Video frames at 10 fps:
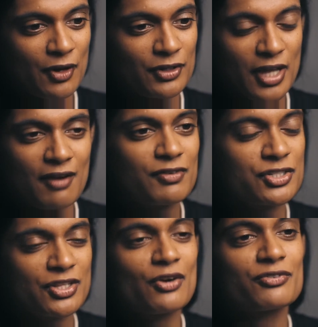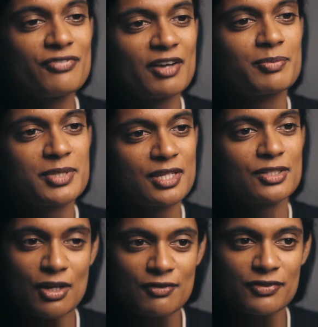On average, they own
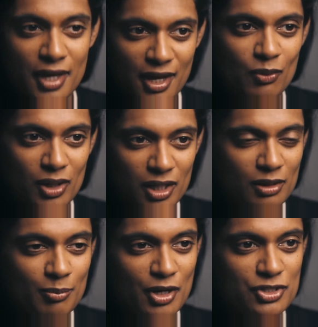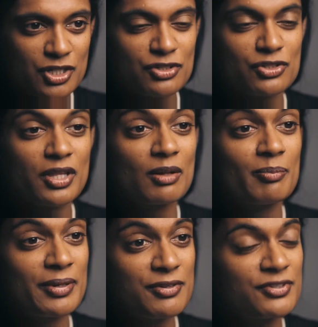5% of the equity in the project, so they'll
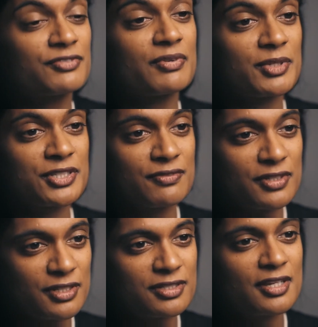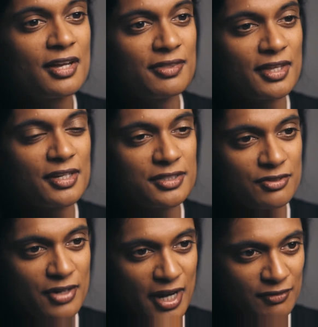benefit from the dividends that are
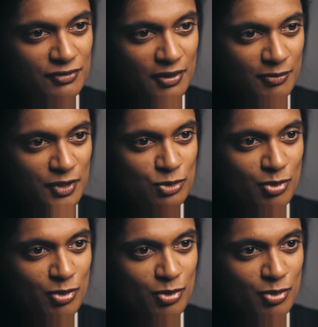derived from these